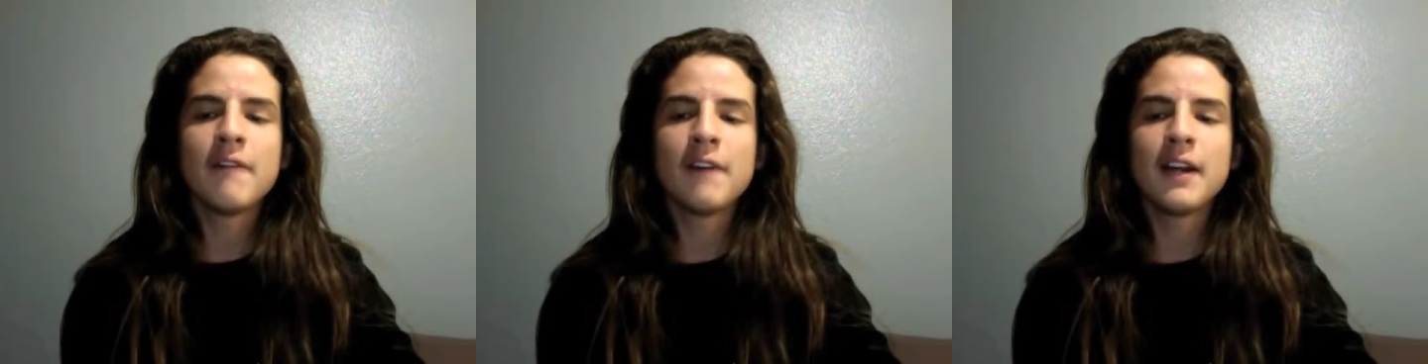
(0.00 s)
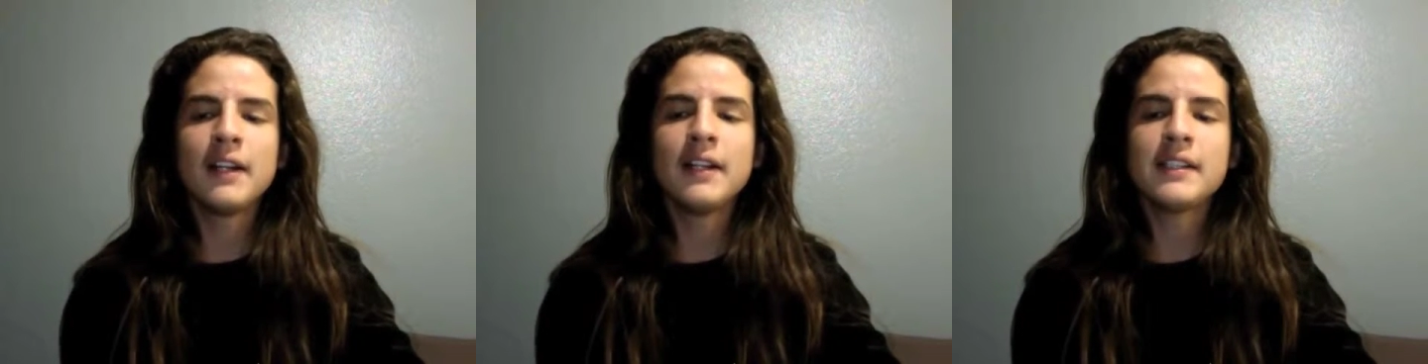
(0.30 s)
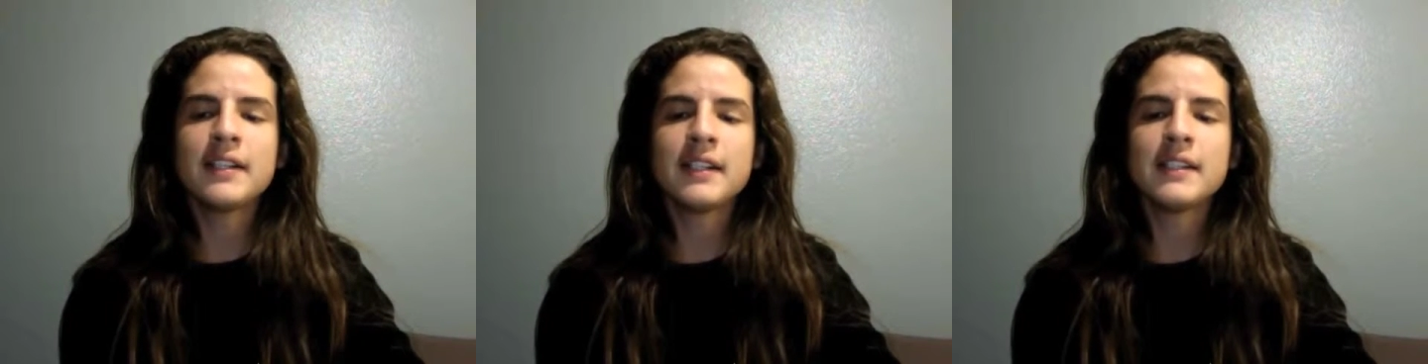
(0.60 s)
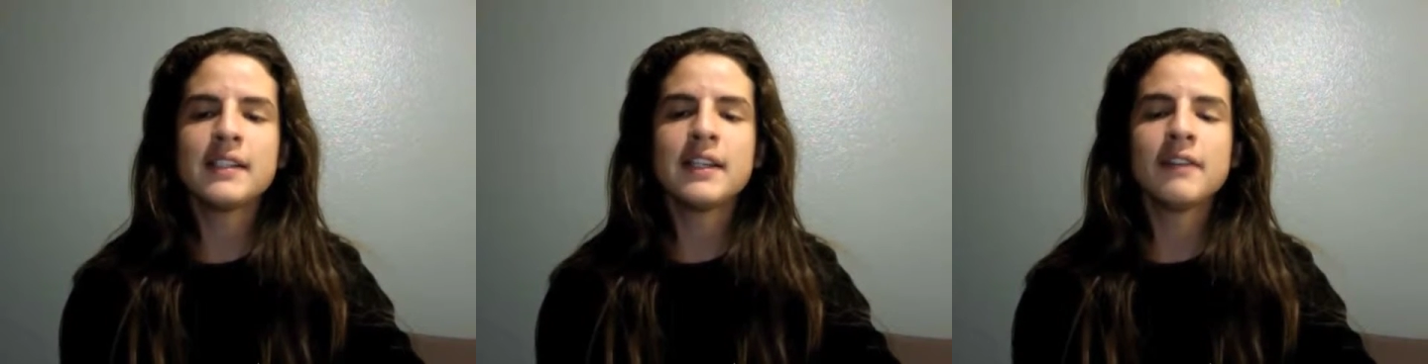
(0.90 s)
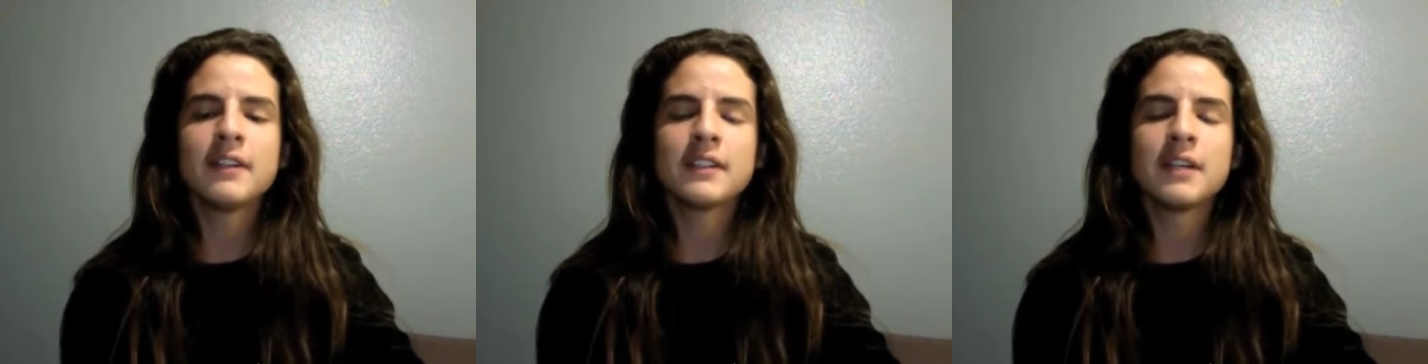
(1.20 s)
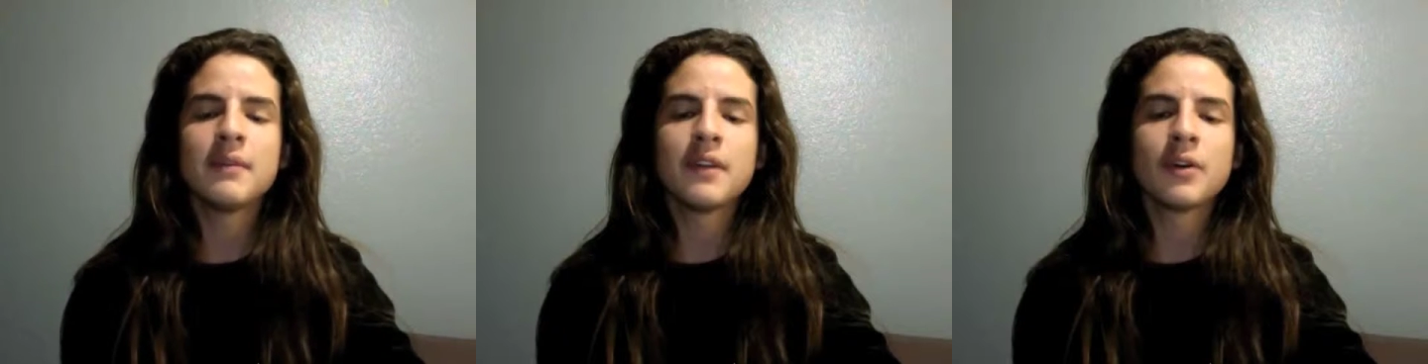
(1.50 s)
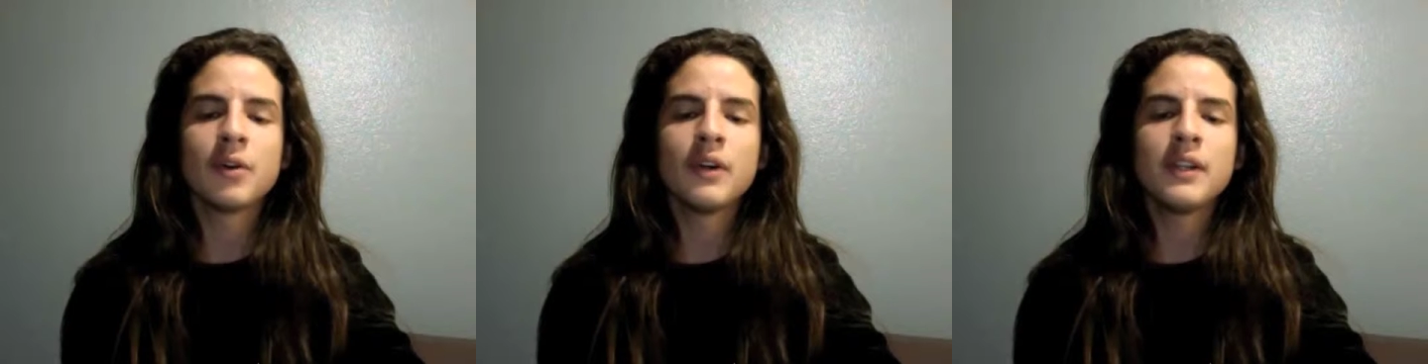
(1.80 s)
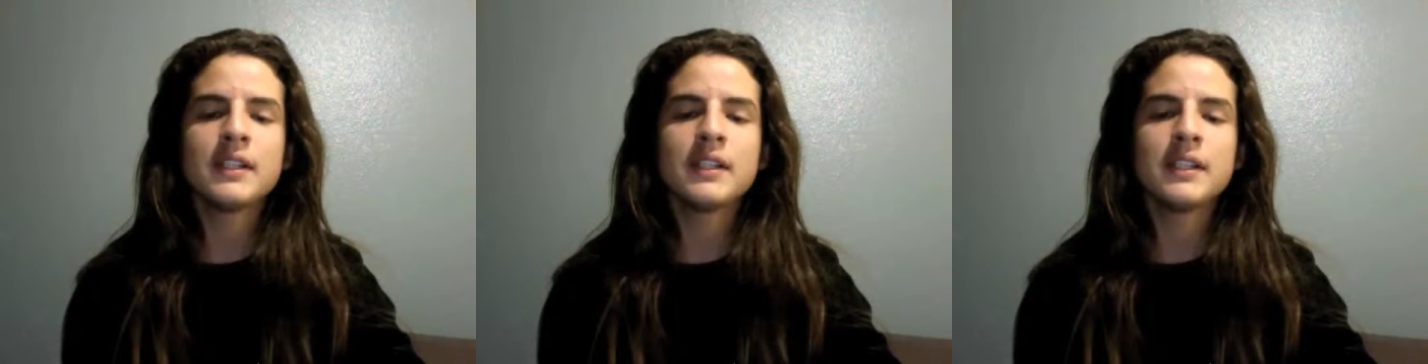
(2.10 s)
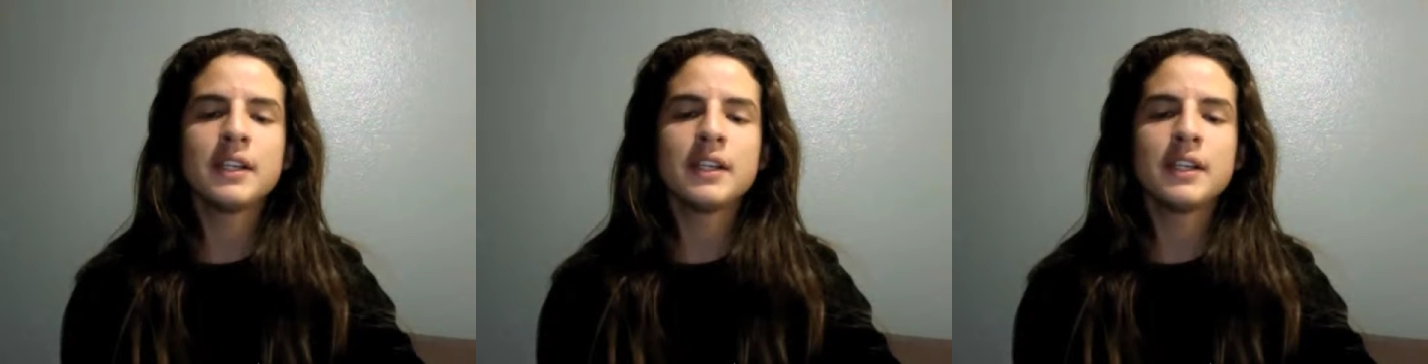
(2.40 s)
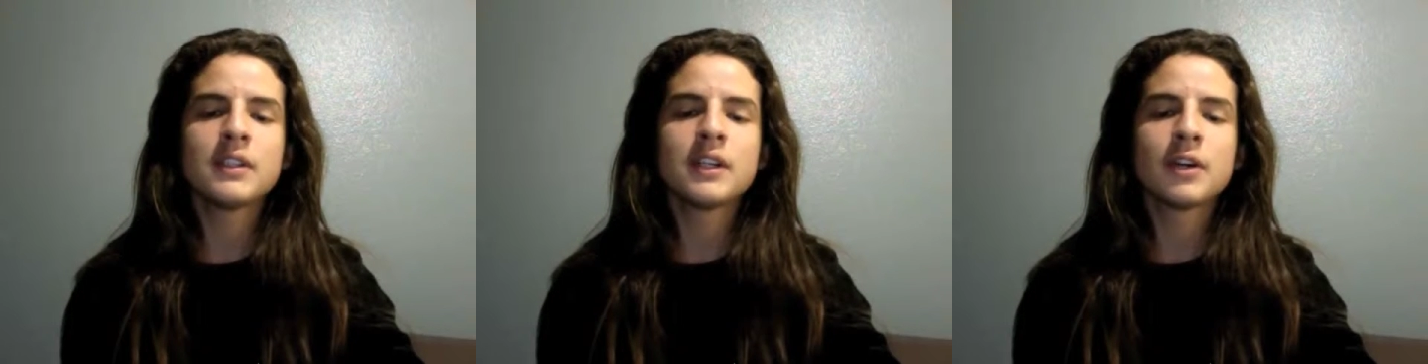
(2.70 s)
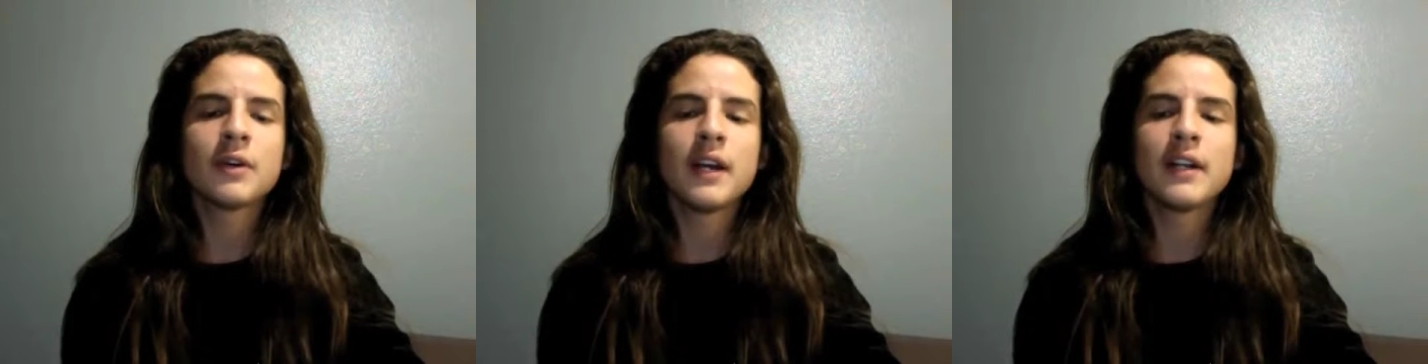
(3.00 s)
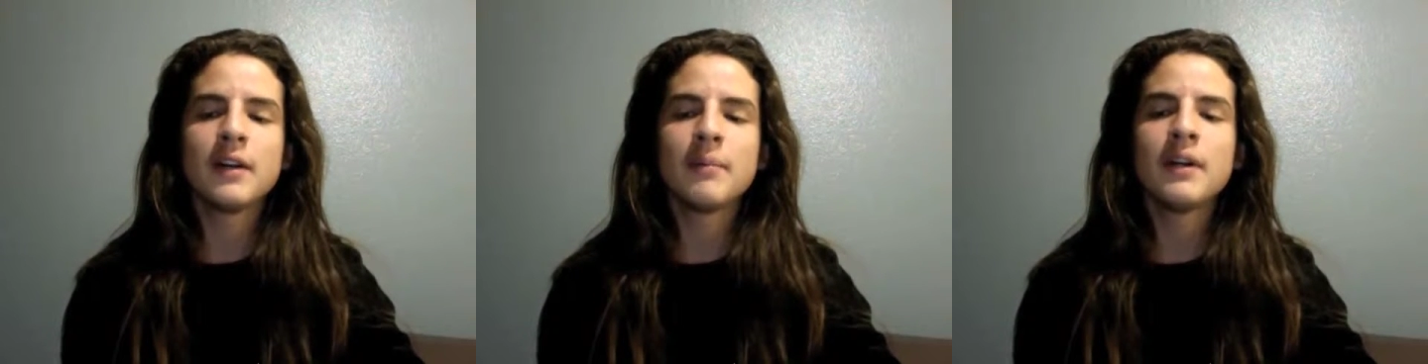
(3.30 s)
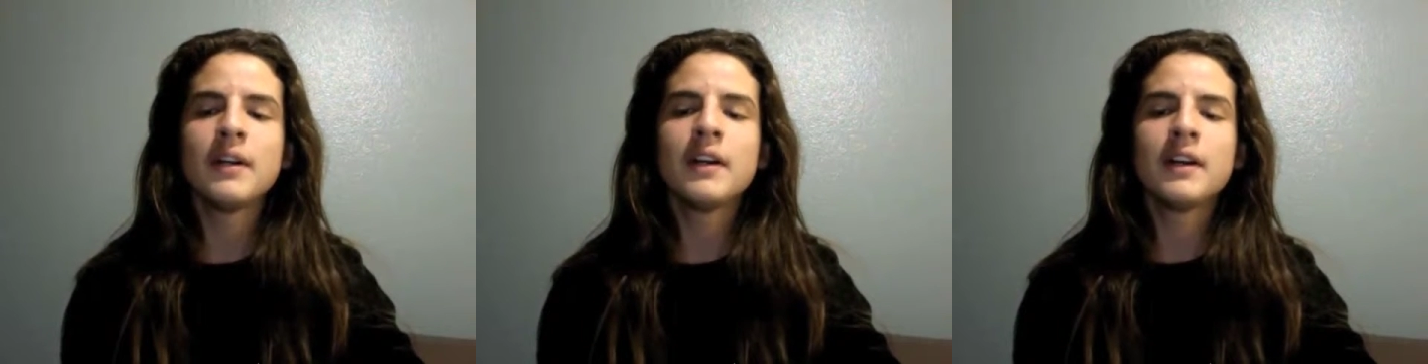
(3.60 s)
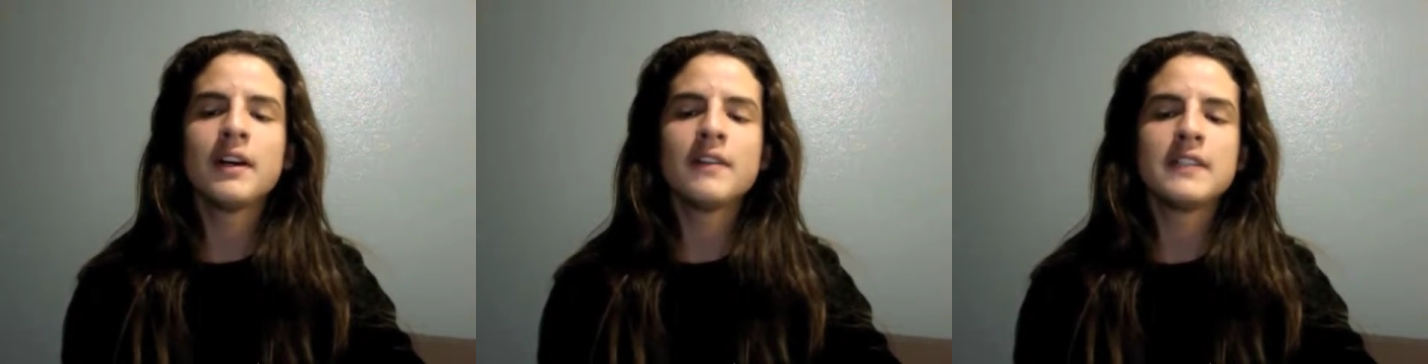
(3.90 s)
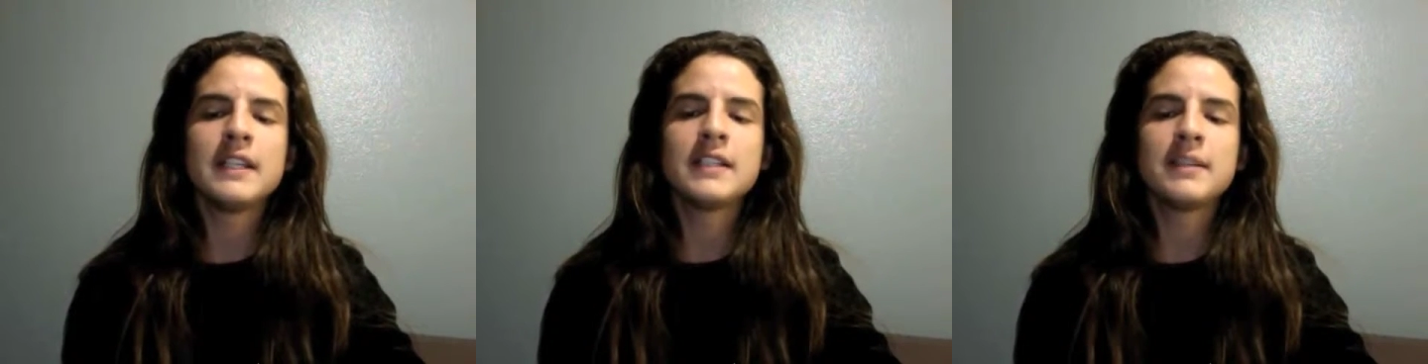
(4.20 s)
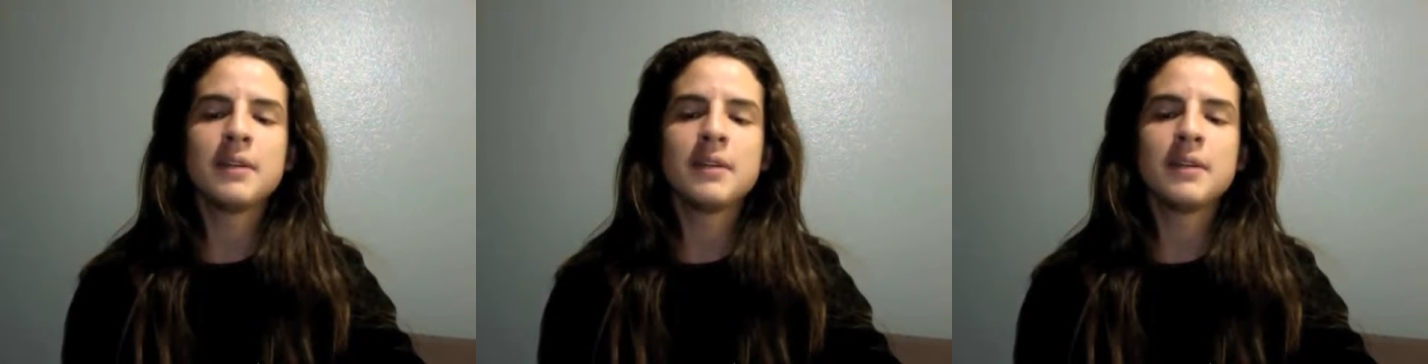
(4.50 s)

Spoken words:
Finally, check to see if the sum of the quotas is equal to the correct number of seats to be